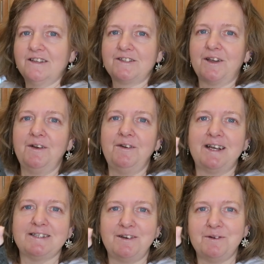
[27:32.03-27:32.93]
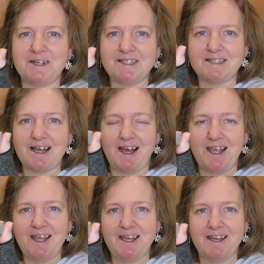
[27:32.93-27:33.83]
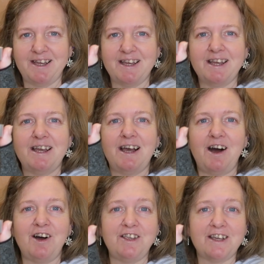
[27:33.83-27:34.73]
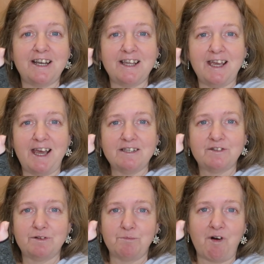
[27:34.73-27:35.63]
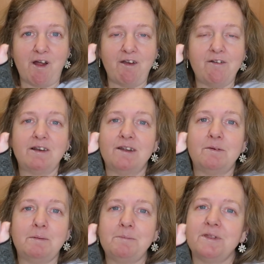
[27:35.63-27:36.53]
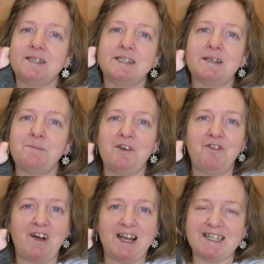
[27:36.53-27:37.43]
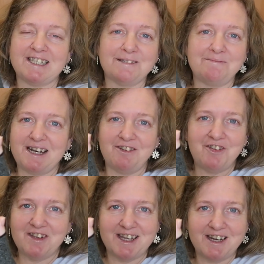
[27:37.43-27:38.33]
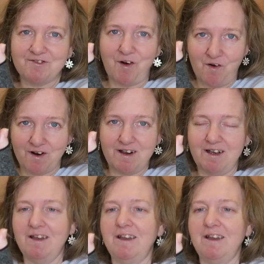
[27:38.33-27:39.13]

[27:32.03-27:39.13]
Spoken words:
So, as I always say, are you going to guess tomorrow? Now remember, this is a bit of fun. It doesn't matter if you get it wrong.